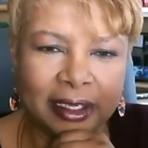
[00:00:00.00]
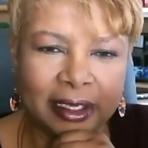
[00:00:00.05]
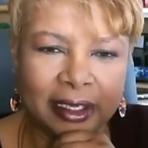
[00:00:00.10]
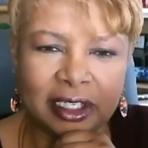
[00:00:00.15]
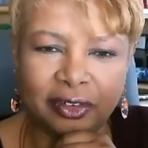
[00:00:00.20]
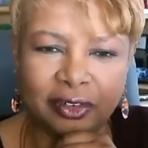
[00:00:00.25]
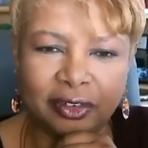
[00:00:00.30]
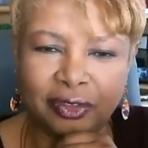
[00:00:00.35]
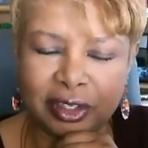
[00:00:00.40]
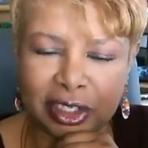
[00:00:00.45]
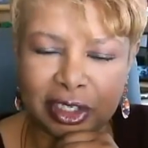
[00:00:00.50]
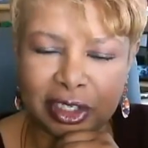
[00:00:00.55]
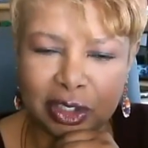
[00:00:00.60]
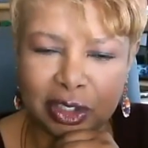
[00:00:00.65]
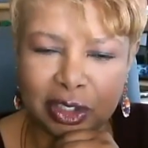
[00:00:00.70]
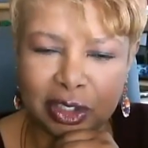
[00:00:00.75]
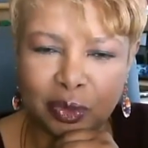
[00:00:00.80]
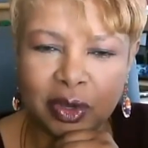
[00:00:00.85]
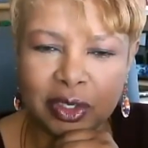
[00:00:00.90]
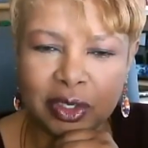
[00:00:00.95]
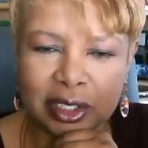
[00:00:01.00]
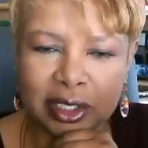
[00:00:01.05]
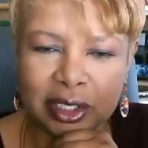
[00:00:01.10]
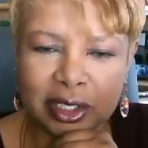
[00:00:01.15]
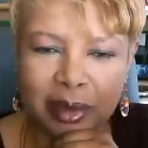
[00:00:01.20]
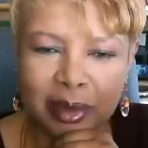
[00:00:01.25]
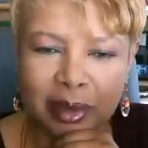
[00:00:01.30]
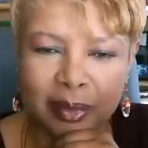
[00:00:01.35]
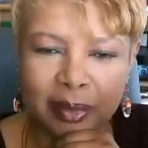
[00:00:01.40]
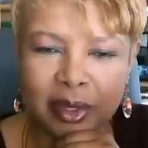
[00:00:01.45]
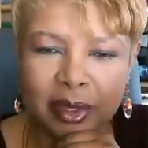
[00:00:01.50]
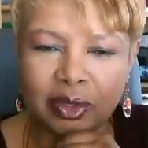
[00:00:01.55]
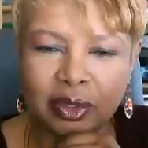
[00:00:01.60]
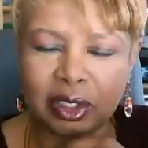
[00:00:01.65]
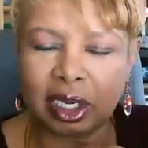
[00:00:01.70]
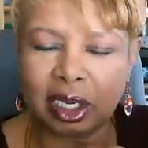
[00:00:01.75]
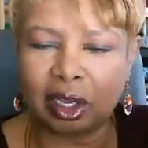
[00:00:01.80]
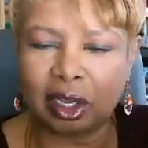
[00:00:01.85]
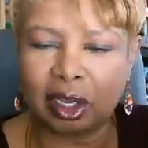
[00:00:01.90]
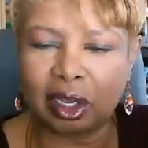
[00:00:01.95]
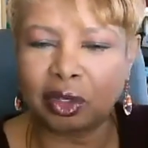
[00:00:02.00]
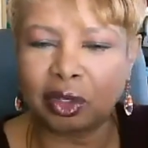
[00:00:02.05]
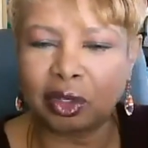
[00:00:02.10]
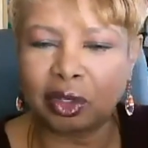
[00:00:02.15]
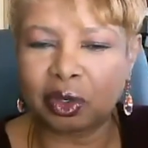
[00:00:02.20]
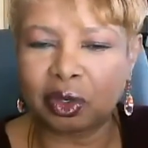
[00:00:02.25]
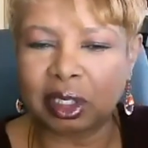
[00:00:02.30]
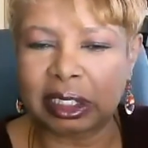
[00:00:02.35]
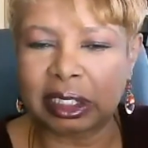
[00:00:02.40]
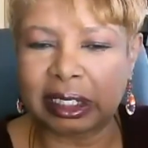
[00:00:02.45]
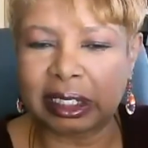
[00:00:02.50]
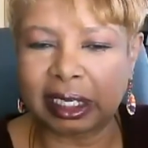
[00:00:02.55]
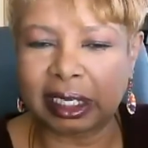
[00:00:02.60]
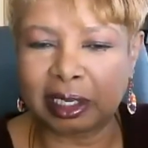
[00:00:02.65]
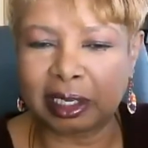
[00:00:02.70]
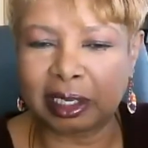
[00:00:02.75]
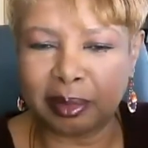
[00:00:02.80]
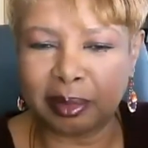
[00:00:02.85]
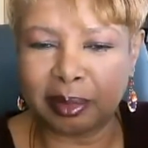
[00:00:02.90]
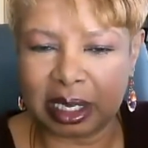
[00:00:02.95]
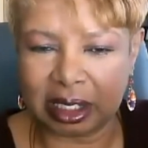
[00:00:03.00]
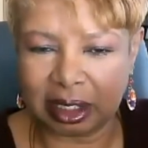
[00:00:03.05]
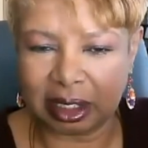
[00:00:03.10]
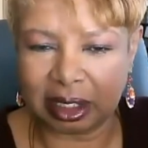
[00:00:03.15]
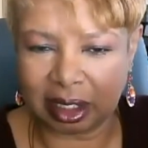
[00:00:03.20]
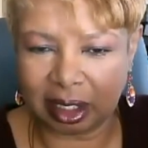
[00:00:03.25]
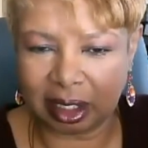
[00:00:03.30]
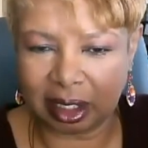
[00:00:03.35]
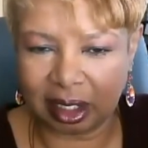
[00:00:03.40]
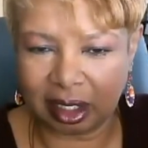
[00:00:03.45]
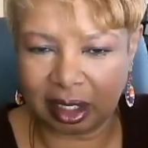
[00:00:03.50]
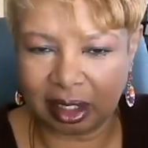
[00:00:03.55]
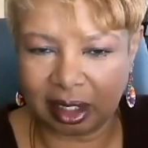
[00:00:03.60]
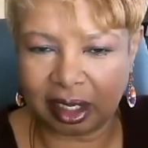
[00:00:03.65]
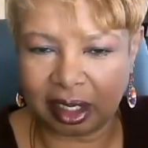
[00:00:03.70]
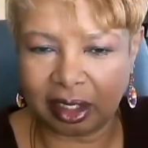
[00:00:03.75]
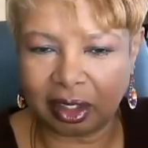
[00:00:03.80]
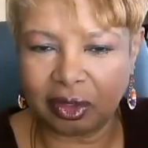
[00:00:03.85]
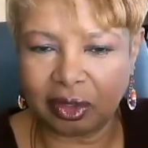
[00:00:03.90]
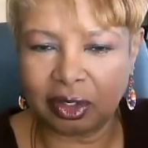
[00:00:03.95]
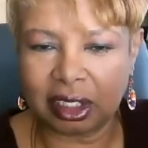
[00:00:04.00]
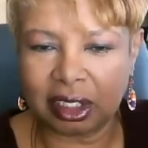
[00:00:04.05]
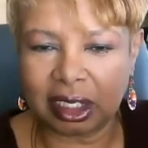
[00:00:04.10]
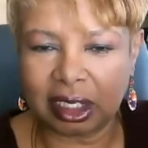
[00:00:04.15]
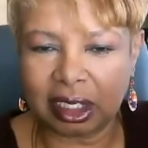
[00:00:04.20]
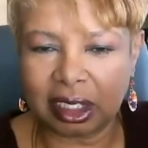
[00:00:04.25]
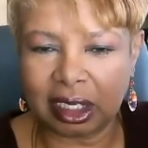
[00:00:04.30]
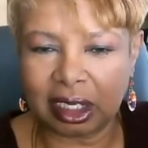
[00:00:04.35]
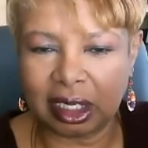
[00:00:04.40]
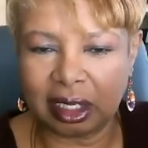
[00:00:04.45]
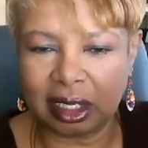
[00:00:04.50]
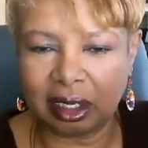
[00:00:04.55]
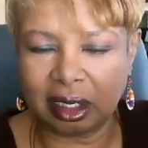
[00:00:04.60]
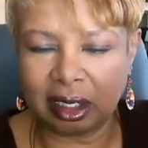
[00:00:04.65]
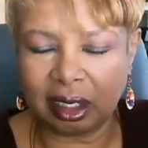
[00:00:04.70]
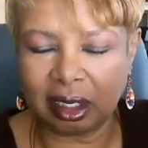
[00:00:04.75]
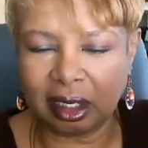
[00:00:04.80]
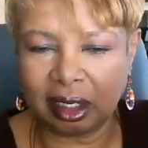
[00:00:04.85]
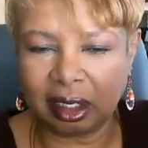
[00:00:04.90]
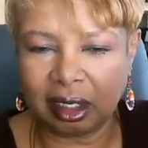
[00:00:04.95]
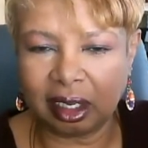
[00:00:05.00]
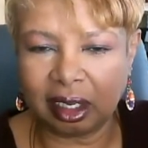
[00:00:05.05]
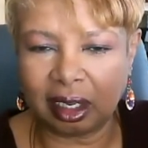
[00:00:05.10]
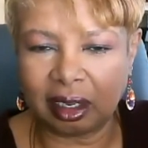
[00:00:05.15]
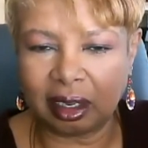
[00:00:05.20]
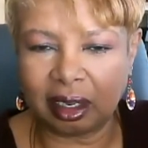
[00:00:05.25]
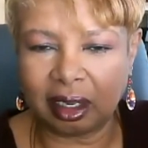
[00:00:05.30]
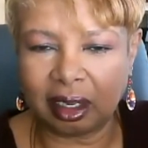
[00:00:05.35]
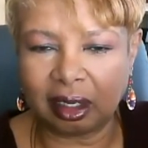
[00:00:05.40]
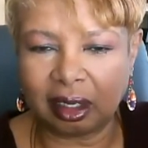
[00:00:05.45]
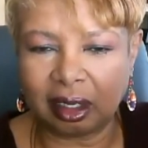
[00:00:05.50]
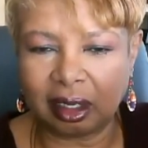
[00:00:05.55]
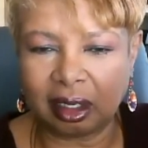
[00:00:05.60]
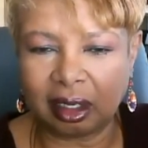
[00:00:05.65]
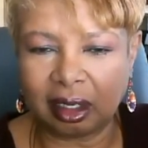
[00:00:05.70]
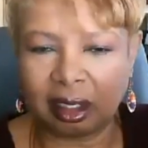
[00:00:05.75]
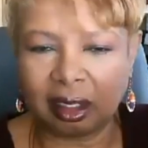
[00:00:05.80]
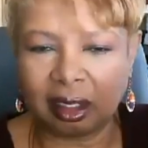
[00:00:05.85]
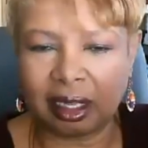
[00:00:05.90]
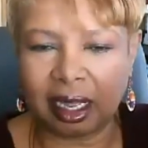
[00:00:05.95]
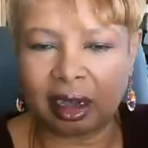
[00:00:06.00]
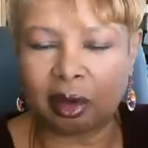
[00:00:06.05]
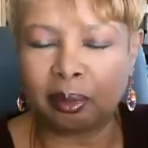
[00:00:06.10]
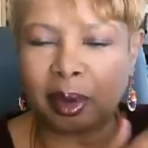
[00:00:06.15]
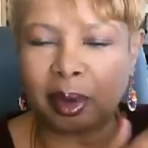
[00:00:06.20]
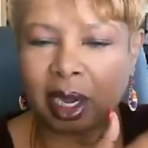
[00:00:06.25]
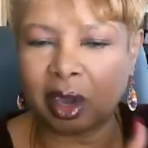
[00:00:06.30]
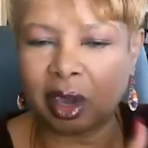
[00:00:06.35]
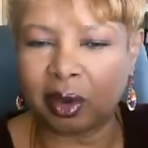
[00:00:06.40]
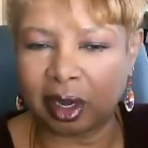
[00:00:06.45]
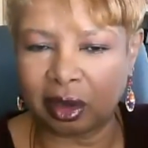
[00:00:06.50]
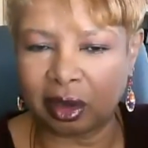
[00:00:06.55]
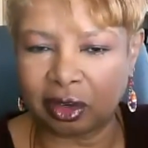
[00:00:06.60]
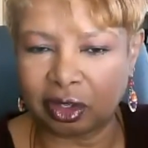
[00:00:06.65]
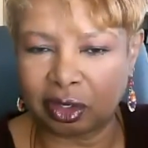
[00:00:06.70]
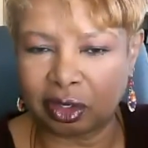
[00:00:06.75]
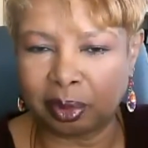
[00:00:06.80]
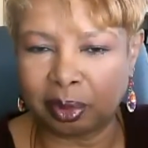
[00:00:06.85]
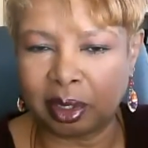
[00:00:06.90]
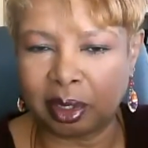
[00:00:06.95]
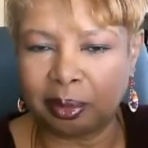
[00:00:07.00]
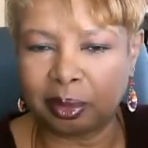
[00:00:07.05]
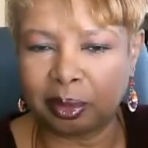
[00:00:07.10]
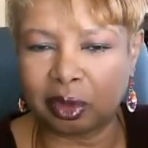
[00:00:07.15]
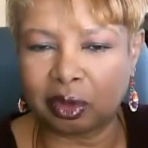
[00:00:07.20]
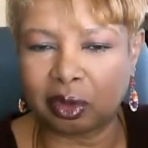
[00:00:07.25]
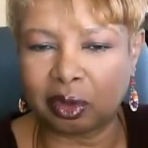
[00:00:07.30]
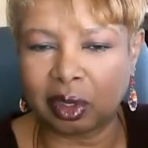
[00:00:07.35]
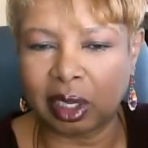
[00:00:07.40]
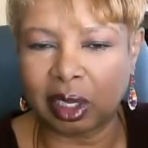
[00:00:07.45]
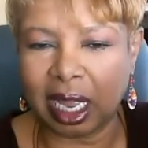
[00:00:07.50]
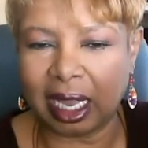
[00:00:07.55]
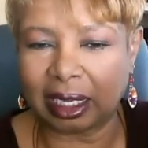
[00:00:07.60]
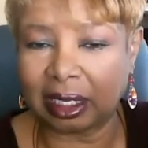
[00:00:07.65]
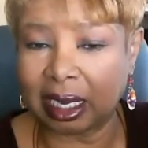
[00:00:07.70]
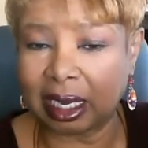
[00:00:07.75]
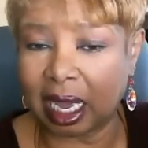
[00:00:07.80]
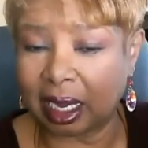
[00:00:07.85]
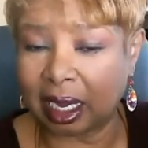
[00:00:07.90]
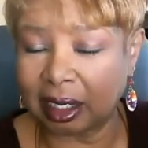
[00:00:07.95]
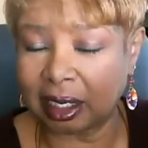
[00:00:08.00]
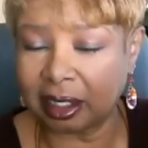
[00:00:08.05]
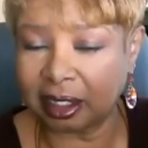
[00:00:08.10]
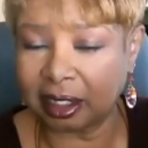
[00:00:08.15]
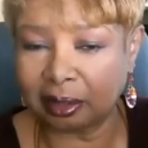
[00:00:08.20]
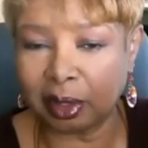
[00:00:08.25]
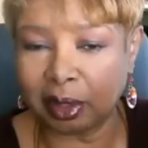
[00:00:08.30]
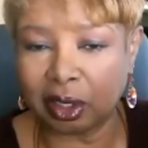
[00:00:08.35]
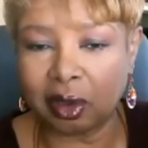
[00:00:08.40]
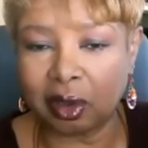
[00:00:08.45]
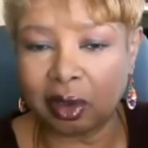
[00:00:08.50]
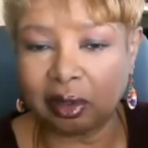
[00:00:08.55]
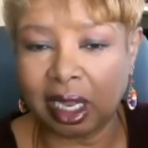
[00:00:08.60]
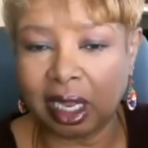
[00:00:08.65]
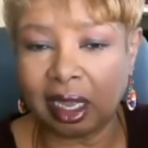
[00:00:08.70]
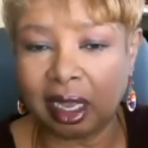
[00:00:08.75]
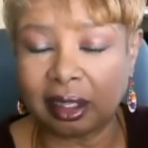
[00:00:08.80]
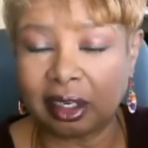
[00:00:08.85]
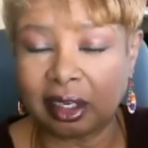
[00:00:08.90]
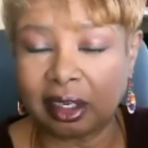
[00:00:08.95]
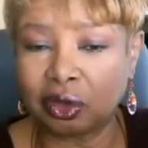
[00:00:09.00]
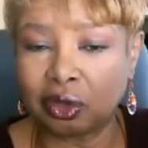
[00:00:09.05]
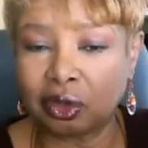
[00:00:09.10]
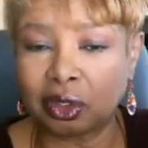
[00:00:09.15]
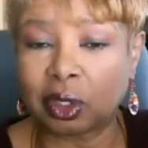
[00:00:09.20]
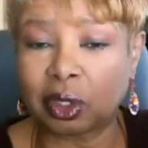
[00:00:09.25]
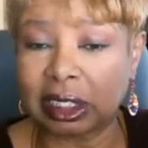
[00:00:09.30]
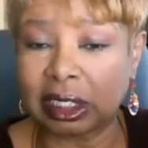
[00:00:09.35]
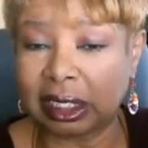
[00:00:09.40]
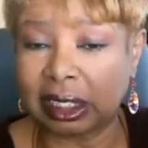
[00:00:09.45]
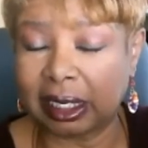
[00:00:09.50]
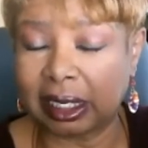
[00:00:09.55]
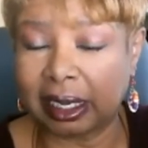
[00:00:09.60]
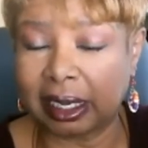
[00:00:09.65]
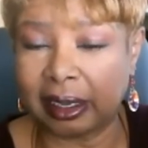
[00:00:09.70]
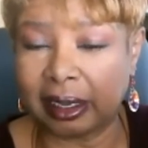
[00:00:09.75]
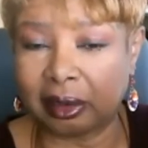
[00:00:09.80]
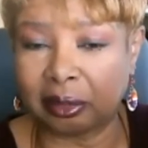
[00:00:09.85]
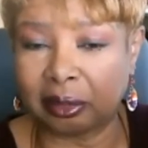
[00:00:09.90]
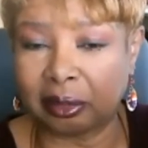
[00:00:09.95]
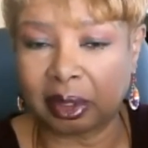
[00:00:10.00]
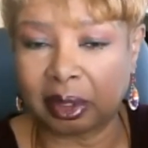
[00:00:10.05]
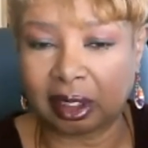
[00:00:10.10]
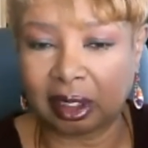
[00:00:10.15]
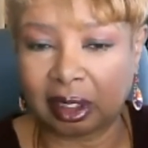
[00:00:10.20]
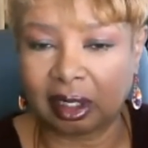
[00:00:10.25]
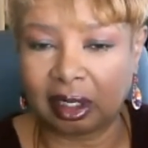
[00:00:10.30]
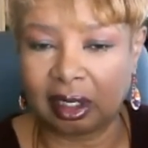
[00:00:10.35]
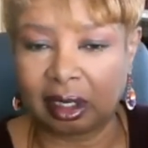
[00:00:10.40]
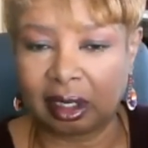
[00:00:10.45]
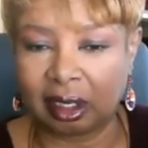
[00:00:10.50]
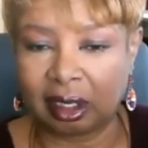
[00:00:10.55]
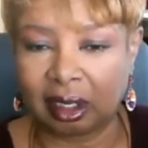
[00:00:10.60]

differences, what are some of those cultural stigmas that you see that are barriers to people acknowledging mental health issues or seeking help?